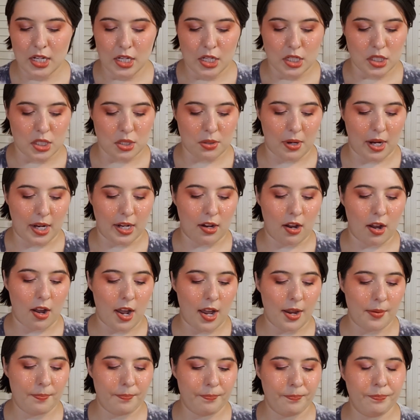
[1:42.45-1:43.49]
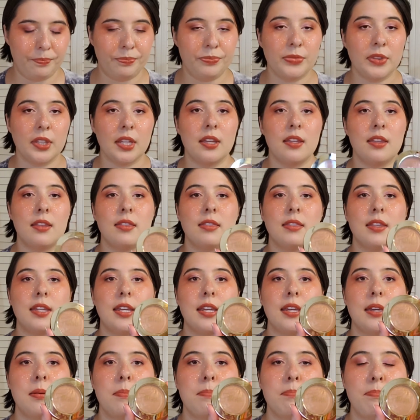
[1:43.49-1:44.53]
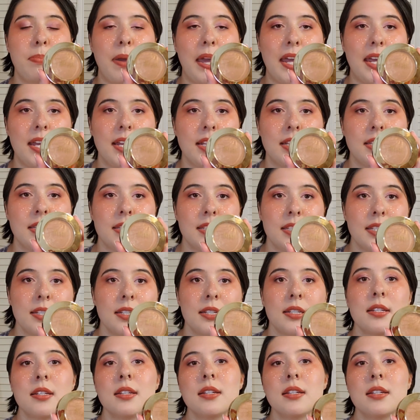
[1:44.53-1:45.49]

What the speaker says: So I got the Baked